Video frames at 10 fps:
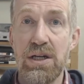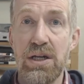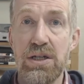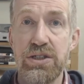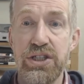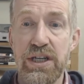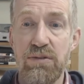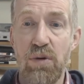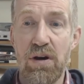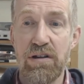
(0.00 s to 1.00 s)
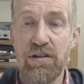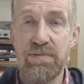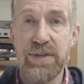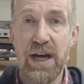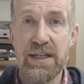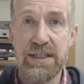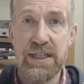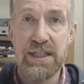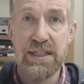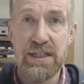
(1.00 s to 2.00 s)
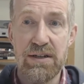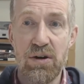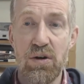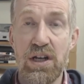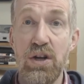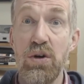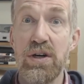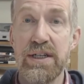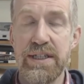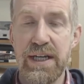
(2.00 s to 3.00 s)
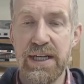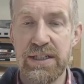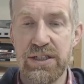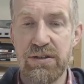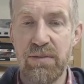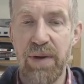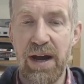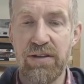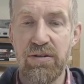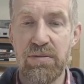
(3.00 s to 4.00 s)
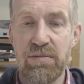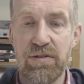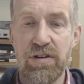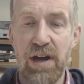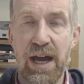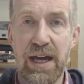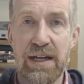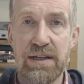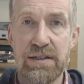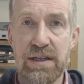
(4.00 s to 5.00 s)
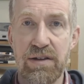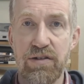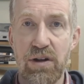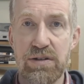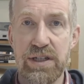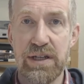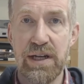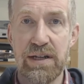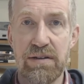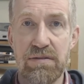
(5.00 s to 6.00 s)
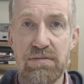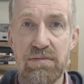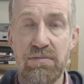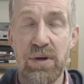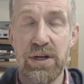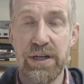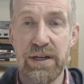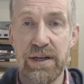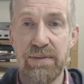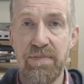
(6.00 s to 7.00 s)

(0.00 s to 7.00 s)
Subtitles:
she was abducted or lured into the bathrooms and assaulted and murdered.